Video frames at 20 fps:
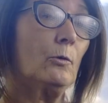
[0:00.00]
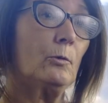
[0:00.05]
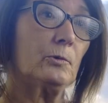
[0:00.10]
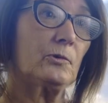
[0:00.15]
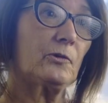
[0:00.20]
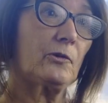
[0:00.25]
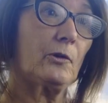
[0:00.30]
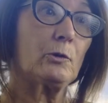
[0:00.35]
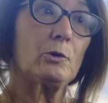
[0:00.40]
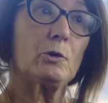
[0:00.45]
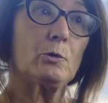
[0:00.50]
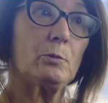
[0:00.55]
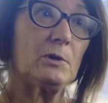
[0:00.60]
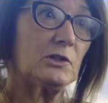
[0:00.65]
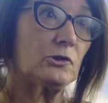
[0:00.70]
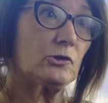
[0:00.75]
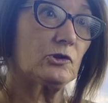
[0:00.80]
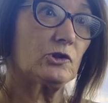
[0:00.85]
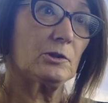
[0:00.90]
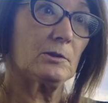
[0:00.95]
Also
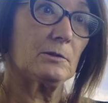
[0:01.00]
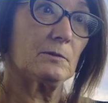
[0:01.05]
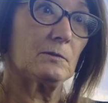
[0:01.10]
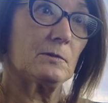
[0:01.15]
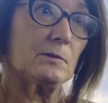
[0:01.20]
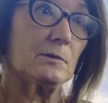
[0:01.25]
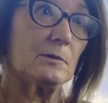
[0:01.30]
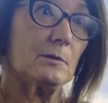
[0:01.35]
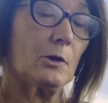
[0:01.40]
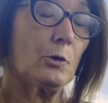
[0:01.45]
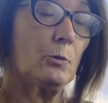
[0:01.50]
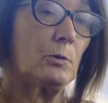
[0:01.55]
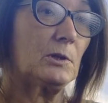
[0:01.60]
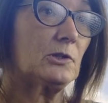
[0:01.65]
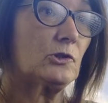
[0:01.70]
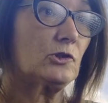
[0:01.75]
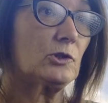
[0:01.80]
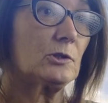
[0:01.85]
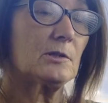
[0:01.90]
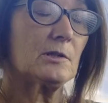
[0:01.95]
questions
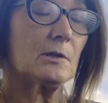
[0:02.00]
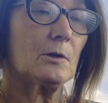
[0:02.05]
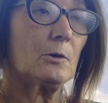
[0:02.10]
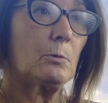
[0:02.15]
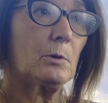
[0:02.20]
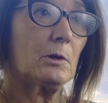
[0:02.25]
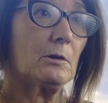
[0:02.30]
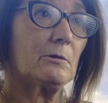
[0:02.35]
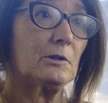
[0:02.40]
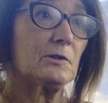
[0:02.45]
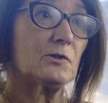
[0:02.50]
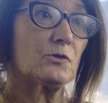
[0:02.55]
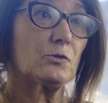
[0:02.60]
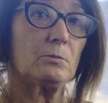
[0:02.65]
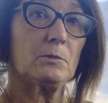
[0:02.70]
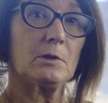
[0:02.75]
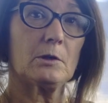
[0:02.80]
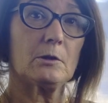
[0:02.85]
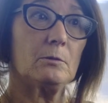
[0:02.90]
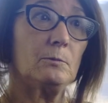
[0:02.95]
and queries from
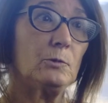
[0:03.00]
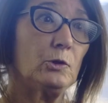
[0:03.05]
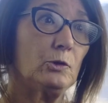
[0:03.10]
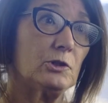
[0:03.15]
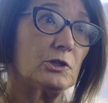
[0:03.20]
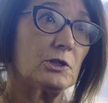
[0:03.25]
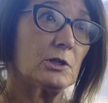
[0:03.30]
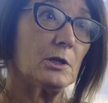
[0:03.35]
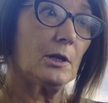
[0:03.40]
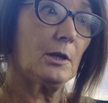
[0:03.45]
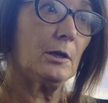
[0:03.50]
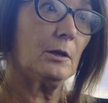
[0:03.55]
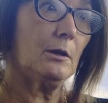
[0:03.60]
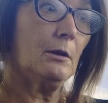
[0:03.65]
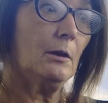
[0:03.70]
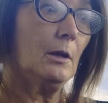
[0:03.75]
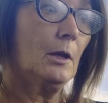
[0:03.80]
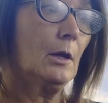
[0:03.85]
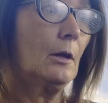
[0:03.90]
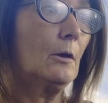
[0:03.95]
the community,
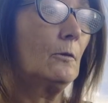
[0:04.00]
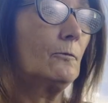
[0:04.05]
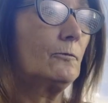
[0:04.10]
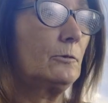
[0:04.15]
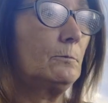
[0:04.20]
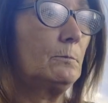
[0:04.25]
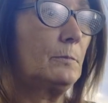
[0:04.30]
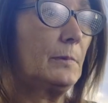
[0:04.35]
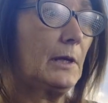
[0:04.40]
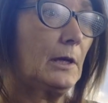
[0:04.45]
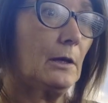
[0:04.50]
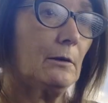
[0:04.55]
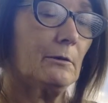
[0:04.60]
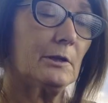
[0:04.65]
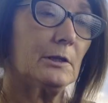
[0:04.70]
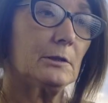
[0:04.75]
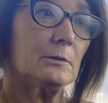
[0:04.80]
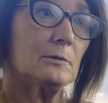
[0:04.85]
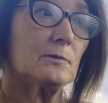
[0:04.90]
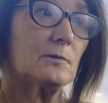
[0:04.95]
from
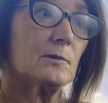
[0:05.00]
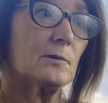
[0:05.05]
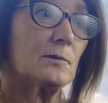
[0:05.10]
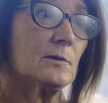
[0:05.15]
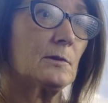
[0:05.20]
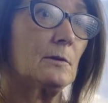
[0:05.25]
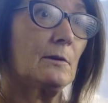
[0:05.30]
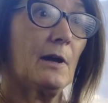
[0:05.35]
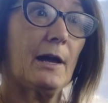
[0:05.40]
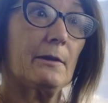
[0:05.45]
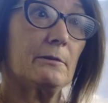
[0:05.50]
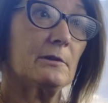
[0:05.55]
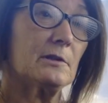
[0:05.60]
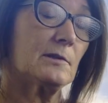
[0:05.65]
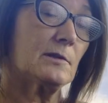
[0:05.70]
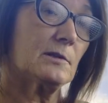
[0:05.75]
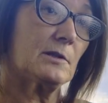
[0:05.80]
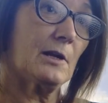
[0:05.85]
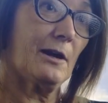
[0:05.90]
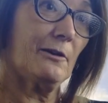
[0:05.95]
parents, other
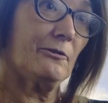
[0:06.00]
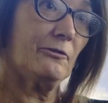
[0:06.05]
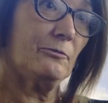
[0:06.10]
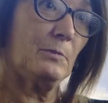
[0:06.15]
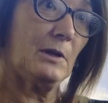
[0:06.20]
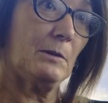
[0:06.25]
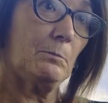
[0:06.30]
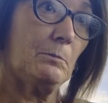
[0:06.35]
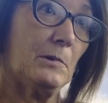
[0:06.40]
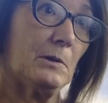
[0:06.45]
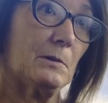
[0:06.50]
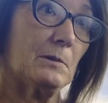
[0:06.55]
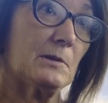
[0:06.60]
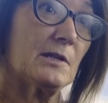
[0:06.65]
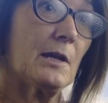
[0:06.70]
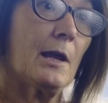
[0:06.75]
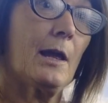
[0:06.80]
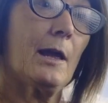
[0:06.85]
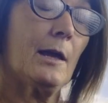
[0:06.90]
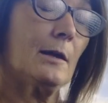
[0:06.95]
staff members.
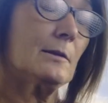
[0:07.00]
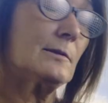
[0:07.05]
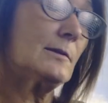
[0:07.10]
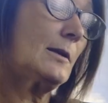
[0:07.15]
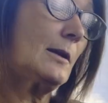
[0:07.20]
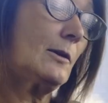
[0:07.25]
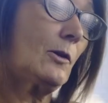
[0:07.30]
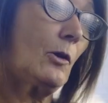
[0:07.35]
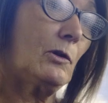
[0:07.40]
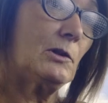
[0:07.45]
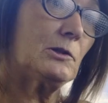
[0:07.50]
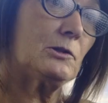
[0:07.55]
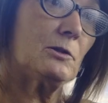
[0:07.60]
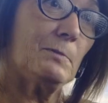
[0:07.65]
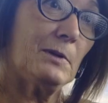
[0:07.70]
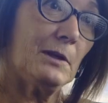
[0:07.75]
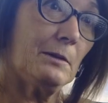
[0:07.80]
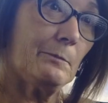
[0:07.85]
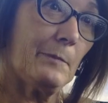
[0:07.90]
How's that going to be